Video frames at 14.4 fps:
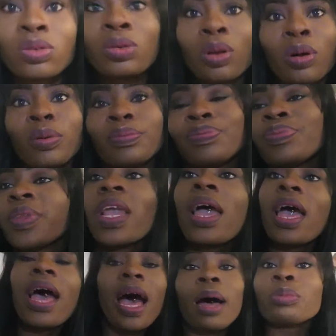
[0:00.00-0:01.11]
too long
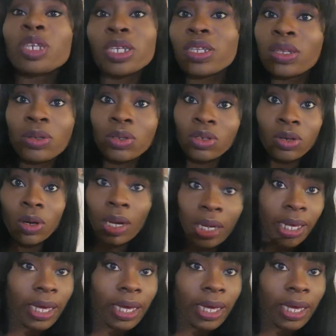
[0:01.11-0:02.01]
i'm just too tall